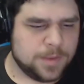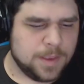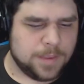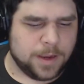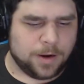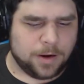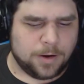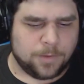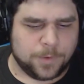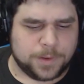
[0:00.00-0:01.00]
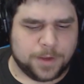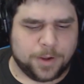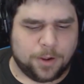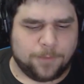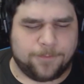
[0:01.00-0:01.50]
They are what they
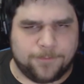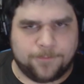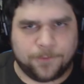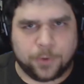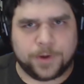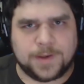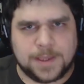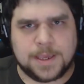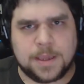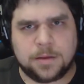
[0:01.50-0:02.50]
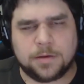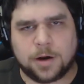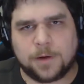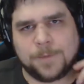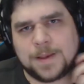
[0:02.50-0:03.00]
call 4D
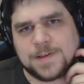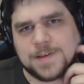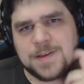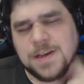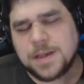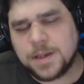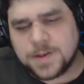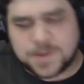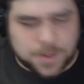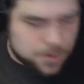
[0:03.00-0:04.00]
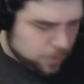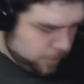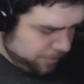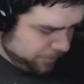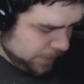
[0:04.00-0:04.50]
armrests.
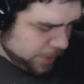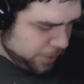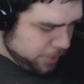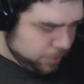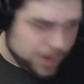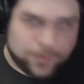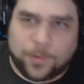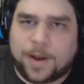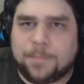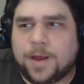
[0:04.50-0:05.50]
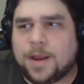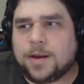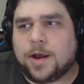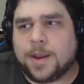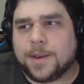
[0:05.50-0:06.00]
So, you press one
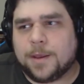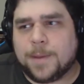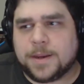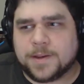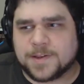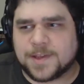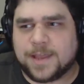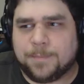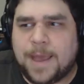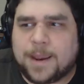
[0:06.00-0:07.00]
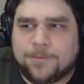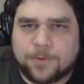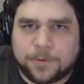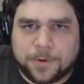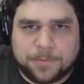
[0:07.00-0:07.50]
button on them and you can slide them back and
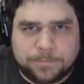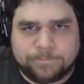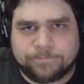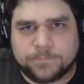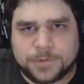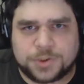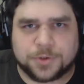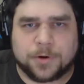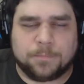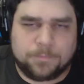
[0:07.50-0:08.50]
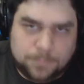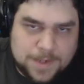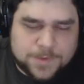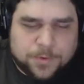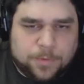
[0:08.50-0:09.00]
forward. Sure,
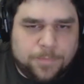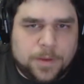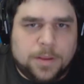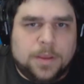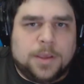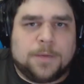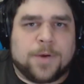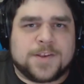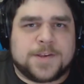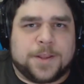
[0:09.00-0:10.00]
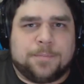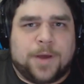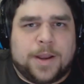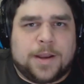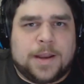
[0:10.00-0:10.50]
that's cool. You press another
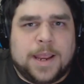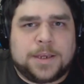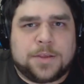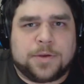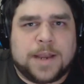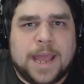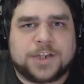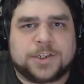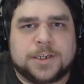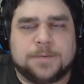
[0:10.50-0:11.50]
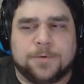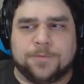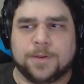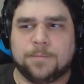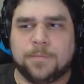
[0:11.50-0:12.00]
button and you can actually
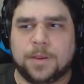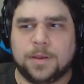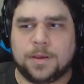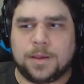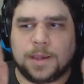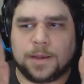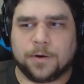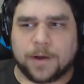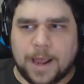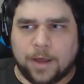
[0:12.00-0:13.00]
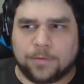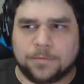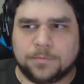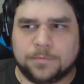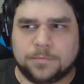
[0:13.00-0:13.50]
move them in or out.
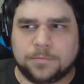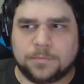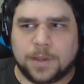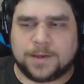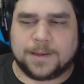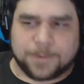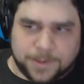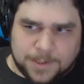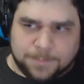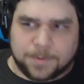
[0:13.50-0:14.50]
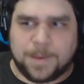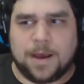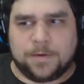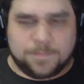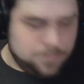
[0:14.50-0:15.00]
Typically keep them
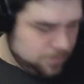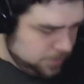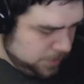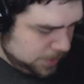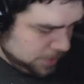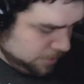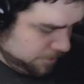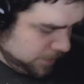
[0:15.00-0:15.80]
out, well,